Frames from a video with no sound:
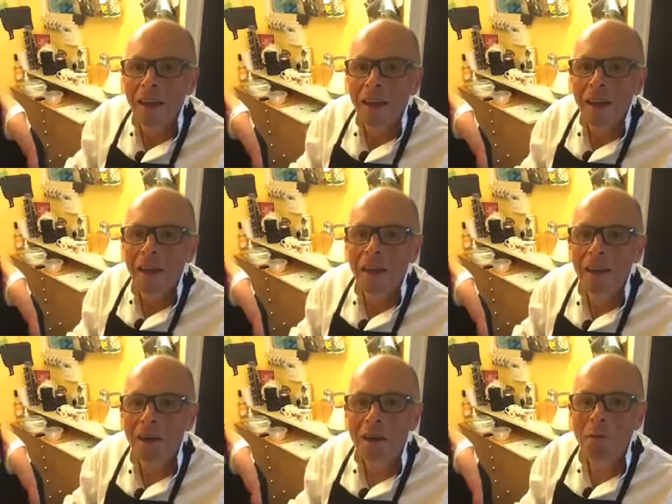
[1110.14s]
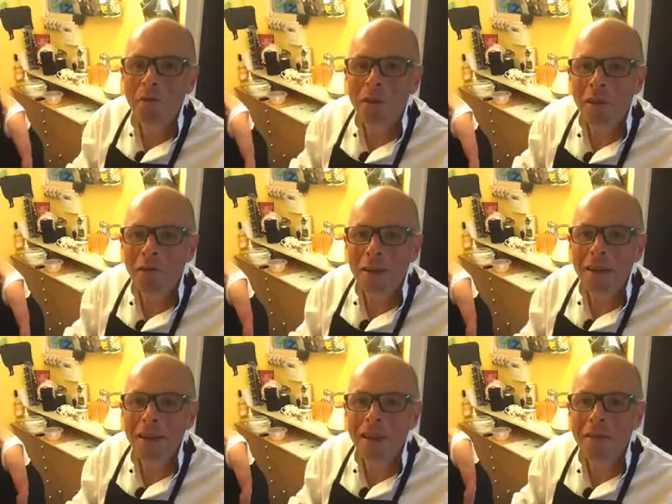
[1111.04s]
Holly wants a
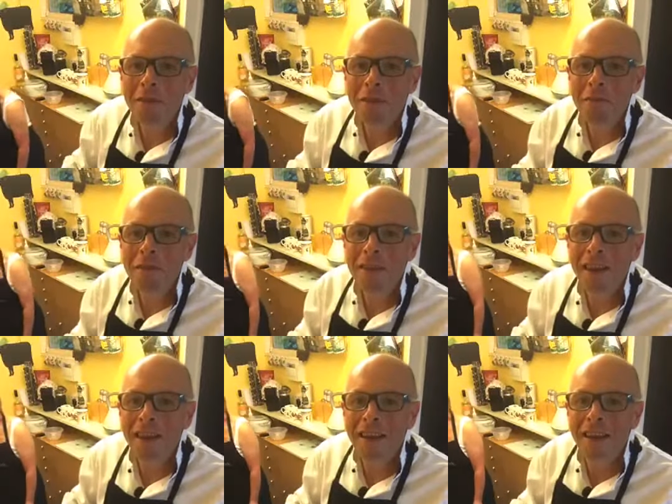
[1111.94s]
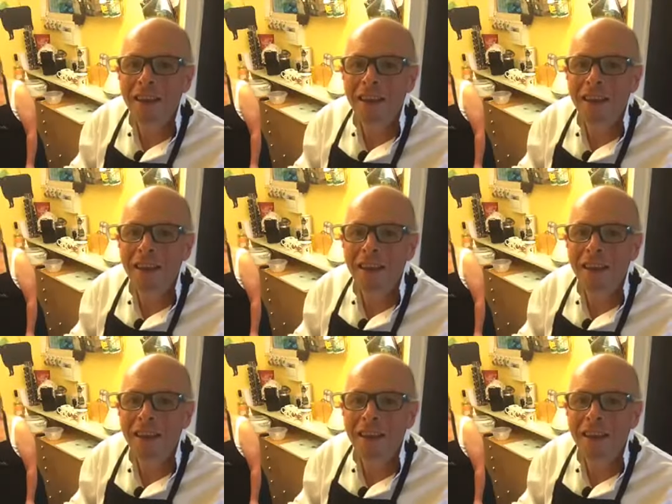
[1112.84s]
3D Christmas cake.